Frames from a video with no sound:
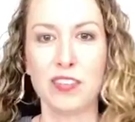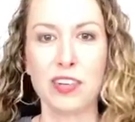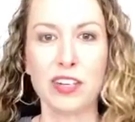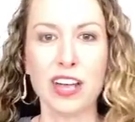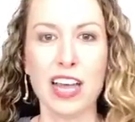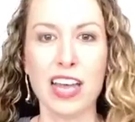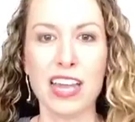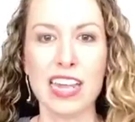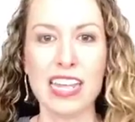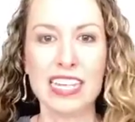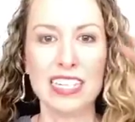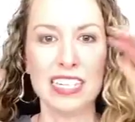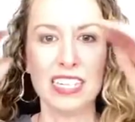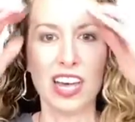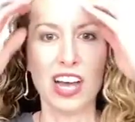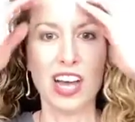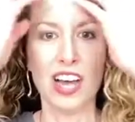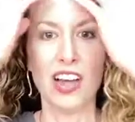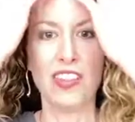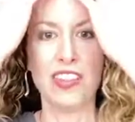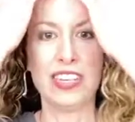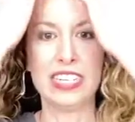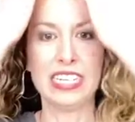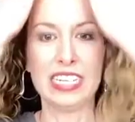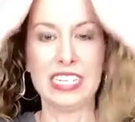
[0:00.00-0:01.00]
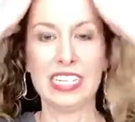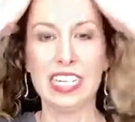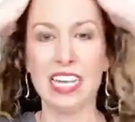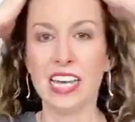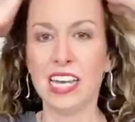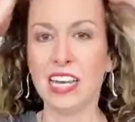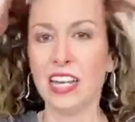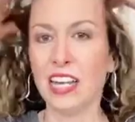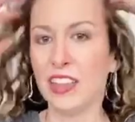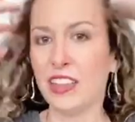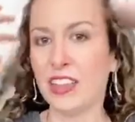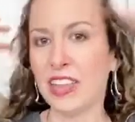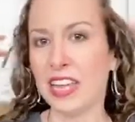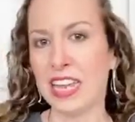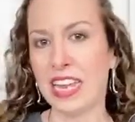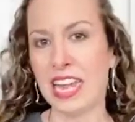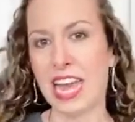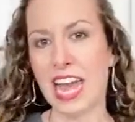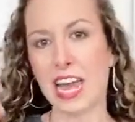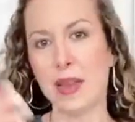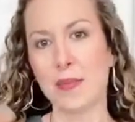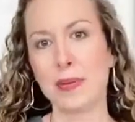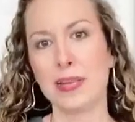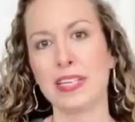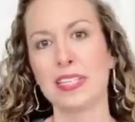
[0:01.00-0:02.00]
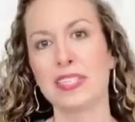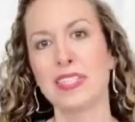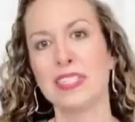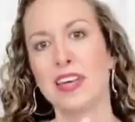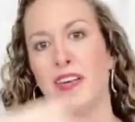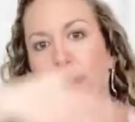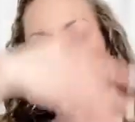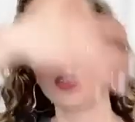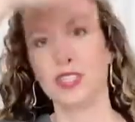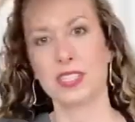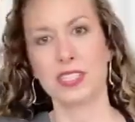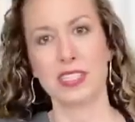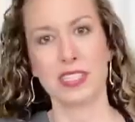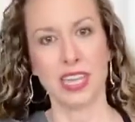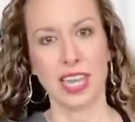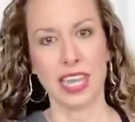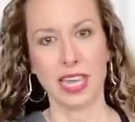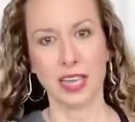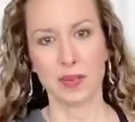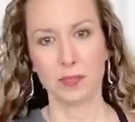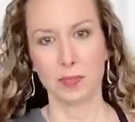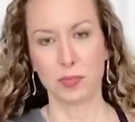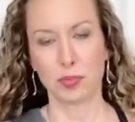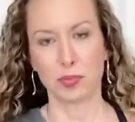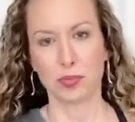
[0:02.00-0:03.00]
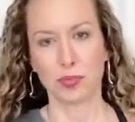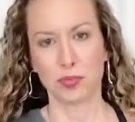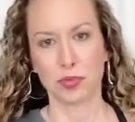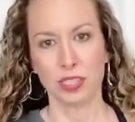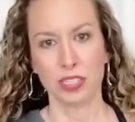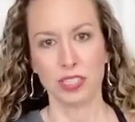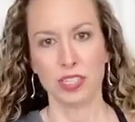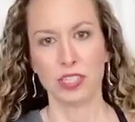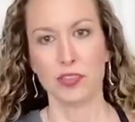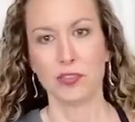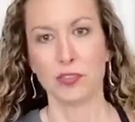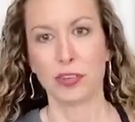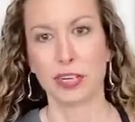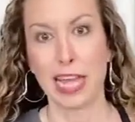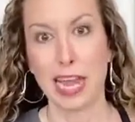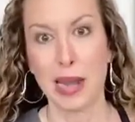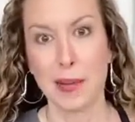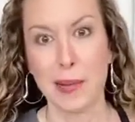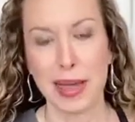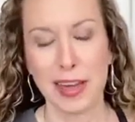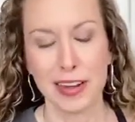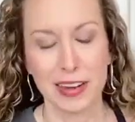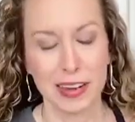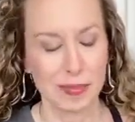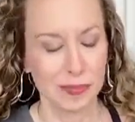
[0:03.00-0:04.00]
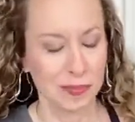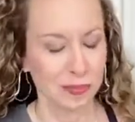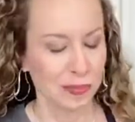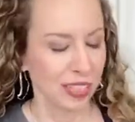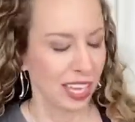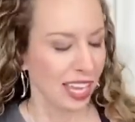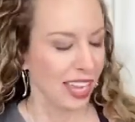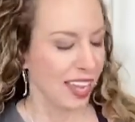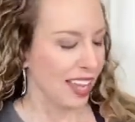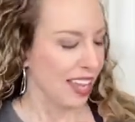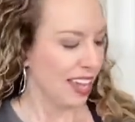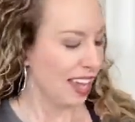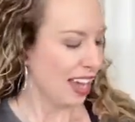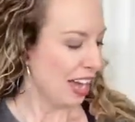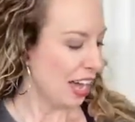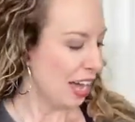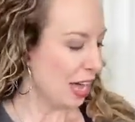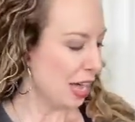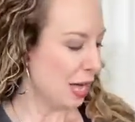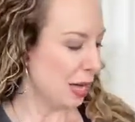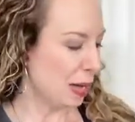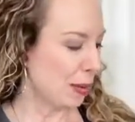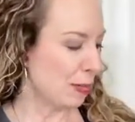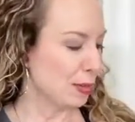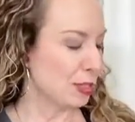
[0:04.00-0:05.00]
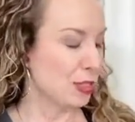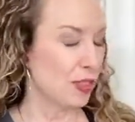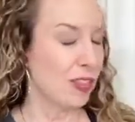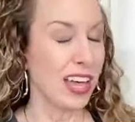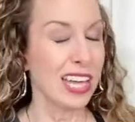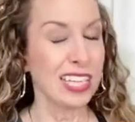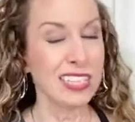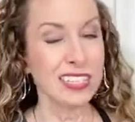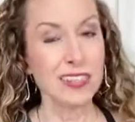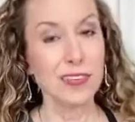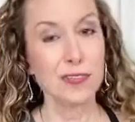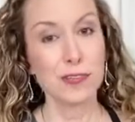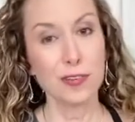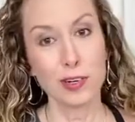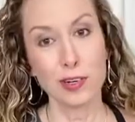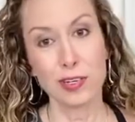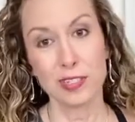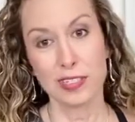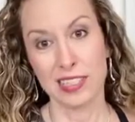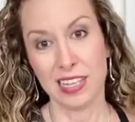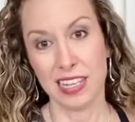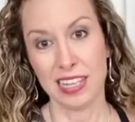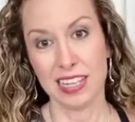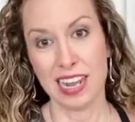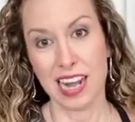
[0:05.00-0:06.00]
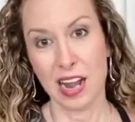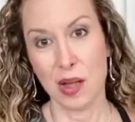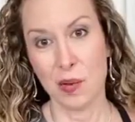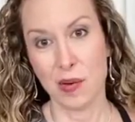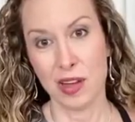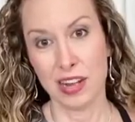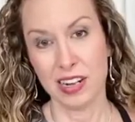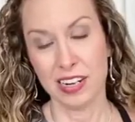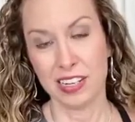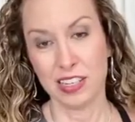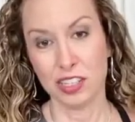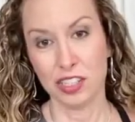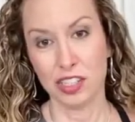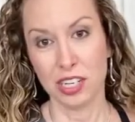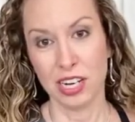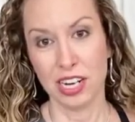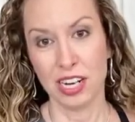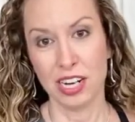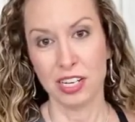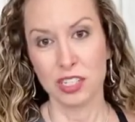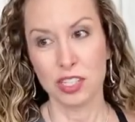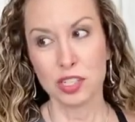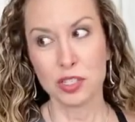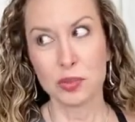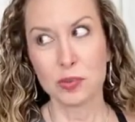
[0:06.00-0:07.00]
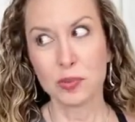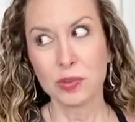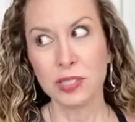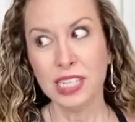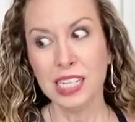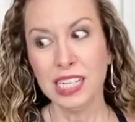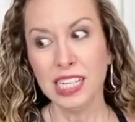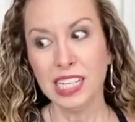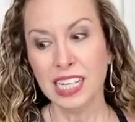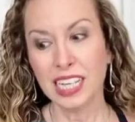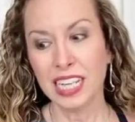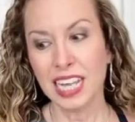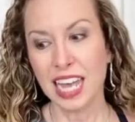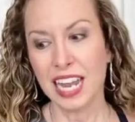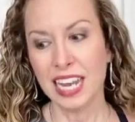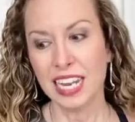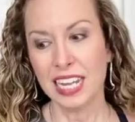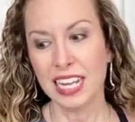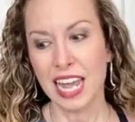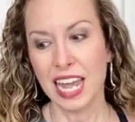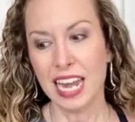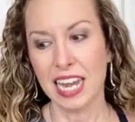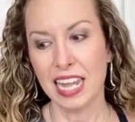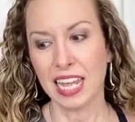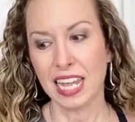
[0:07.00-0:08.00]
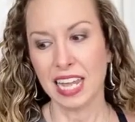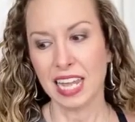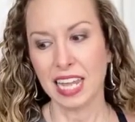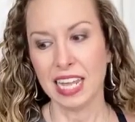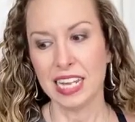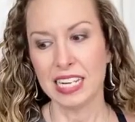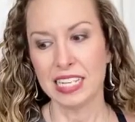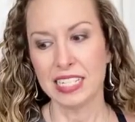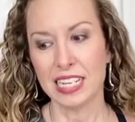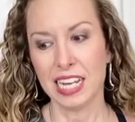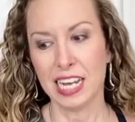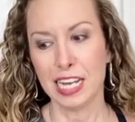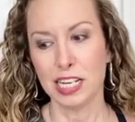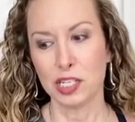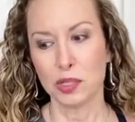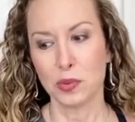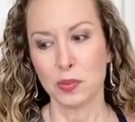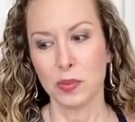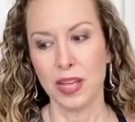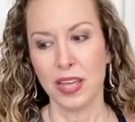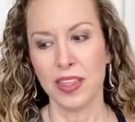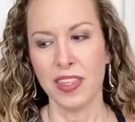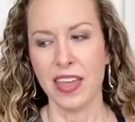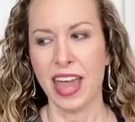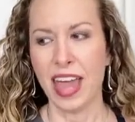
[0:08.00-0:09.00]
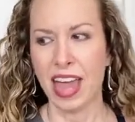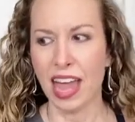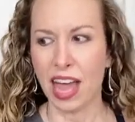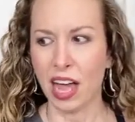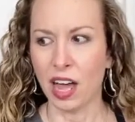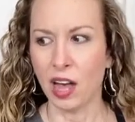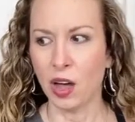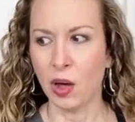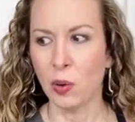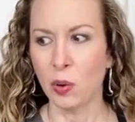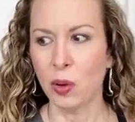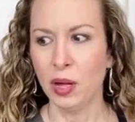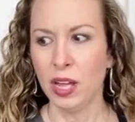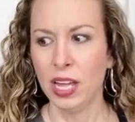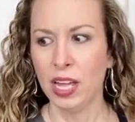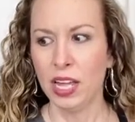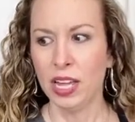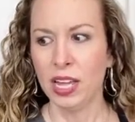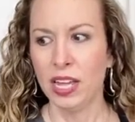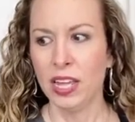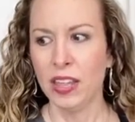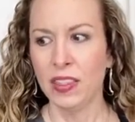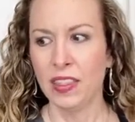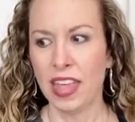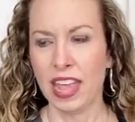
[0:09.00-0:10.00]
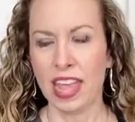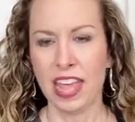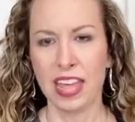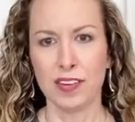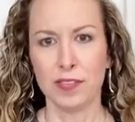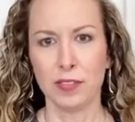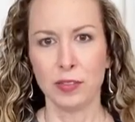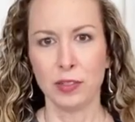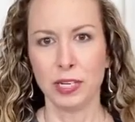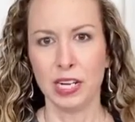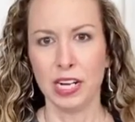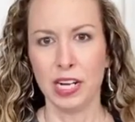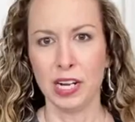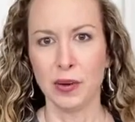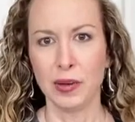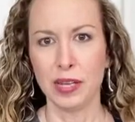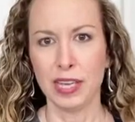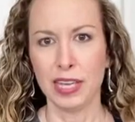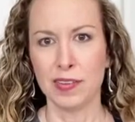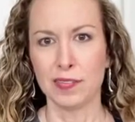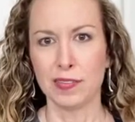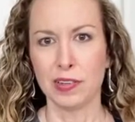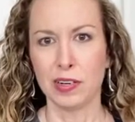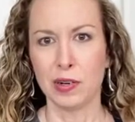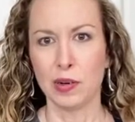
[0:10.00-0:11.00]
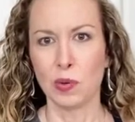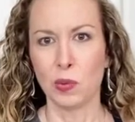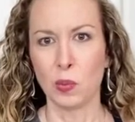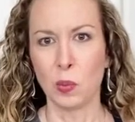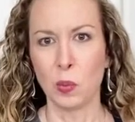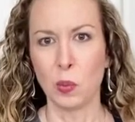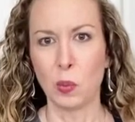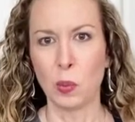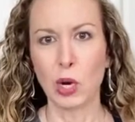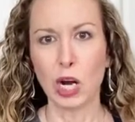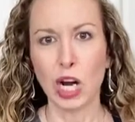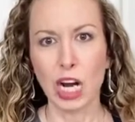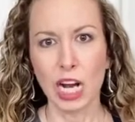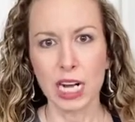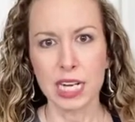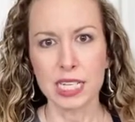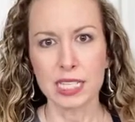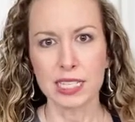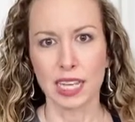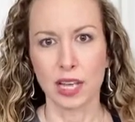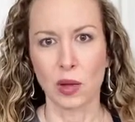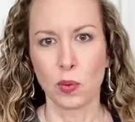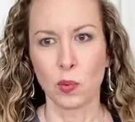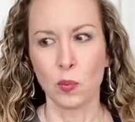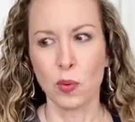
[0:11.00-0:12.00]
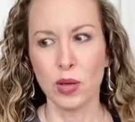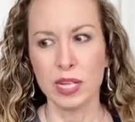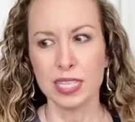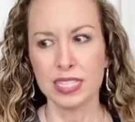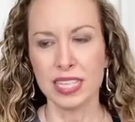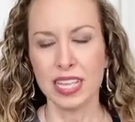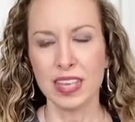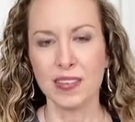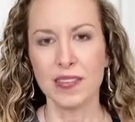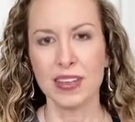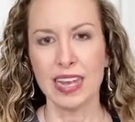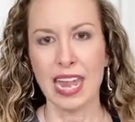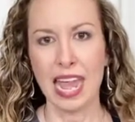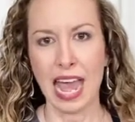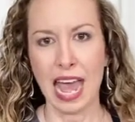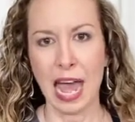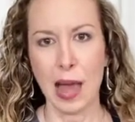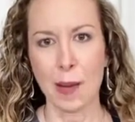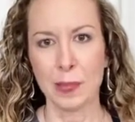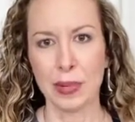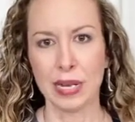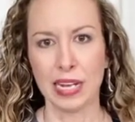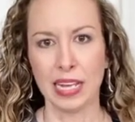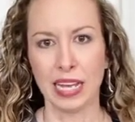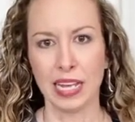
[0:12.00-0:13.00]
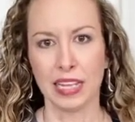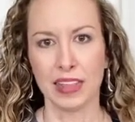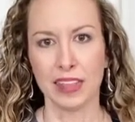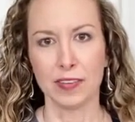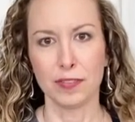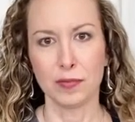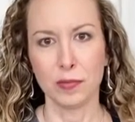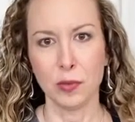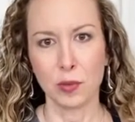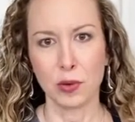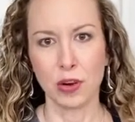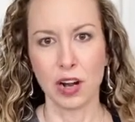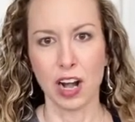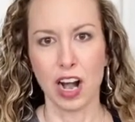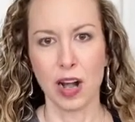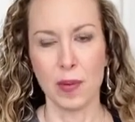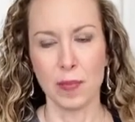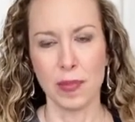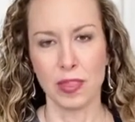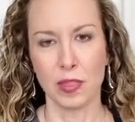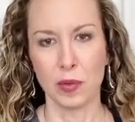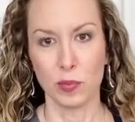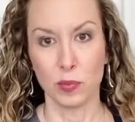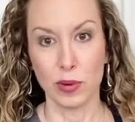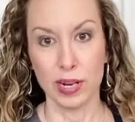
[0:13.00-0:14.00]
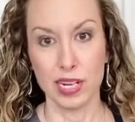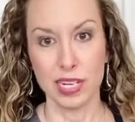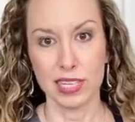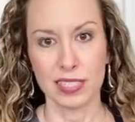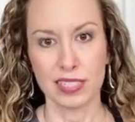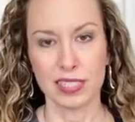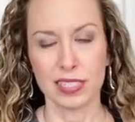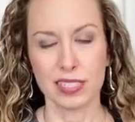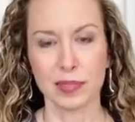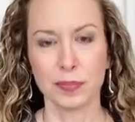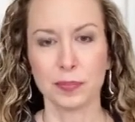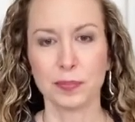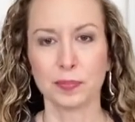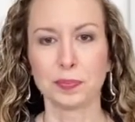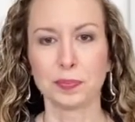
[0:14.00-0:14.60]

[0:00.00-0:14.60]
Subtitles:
you're not into all the detail and the anatomy and stuff, just forget about it. So that's the first thing that I wanted to share, just really kind of getting in touch with how the hand floreo even works, like what's even happening in the forearm and the wrist.